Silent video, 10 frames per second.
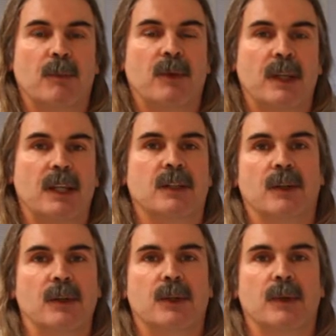with each
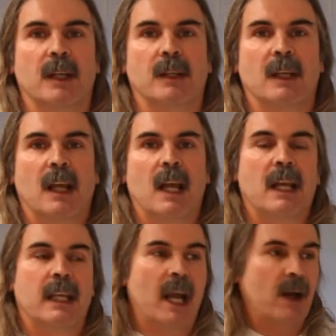nutrient.
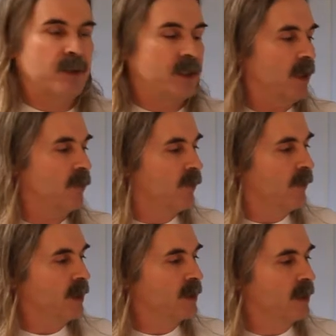Calcium, for
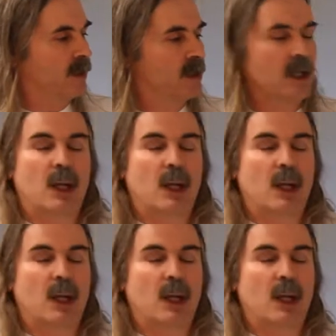instance,